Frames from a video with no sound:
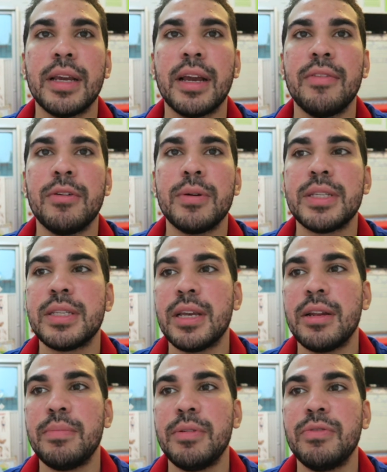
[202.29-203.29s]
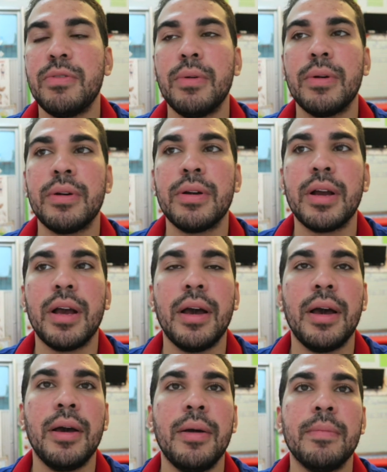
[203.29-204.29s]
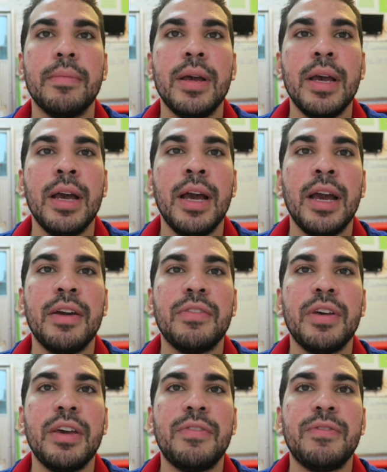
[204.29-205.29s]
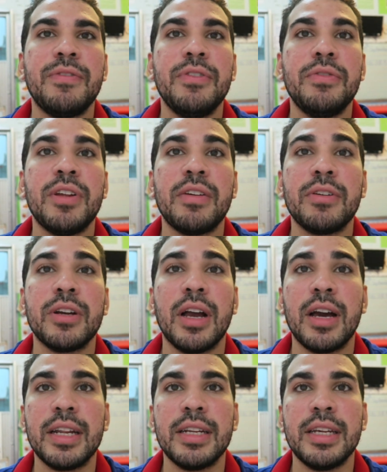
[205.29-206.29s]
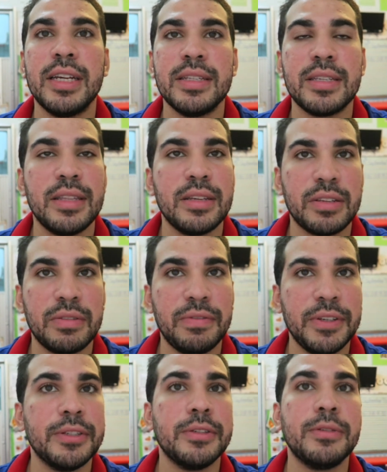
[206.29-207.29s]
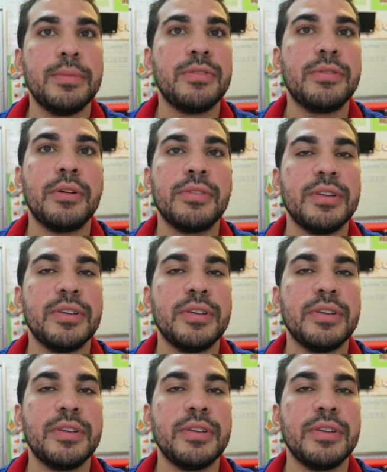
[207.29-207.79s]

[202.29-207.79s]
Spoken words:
like I've always said before, if you've never gotten into this field before,